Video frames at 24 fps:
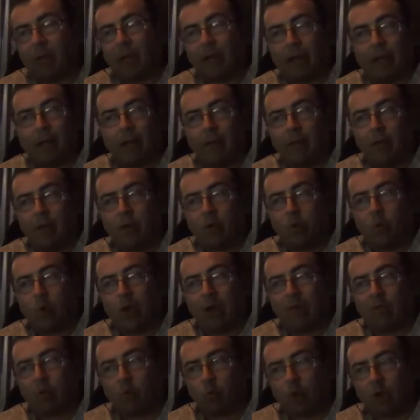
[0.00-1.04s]
But
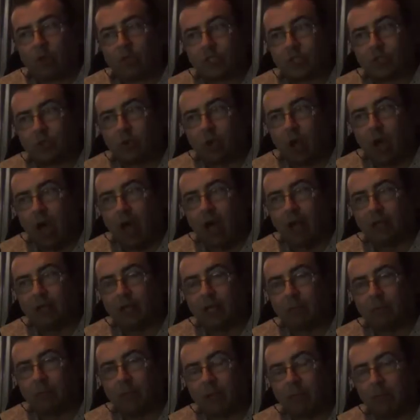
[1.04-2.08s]
whoever wants to
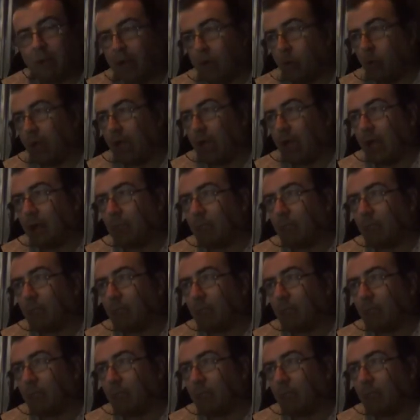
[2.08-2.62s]
contact me, by the way,